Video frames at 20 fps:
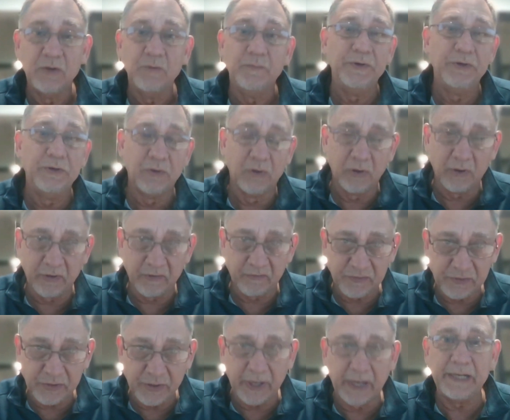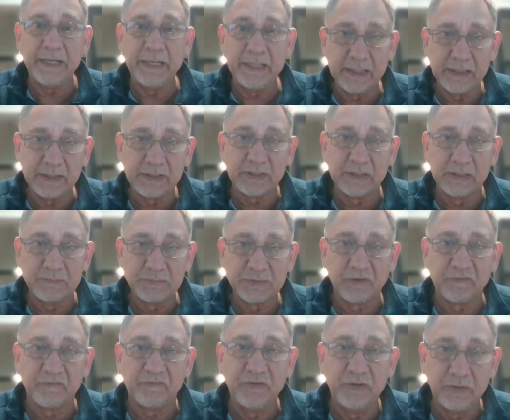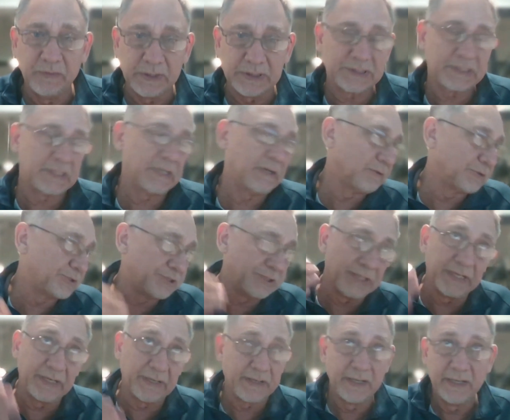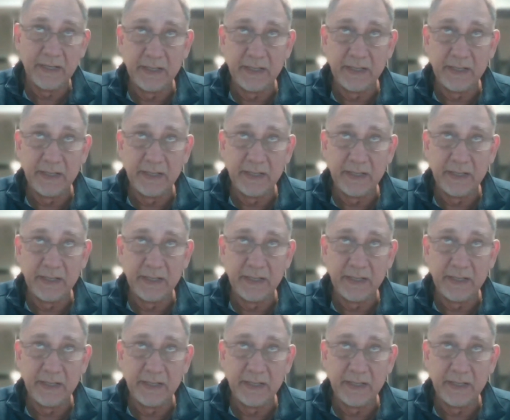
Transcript: We do a lot of training in terms of US culture.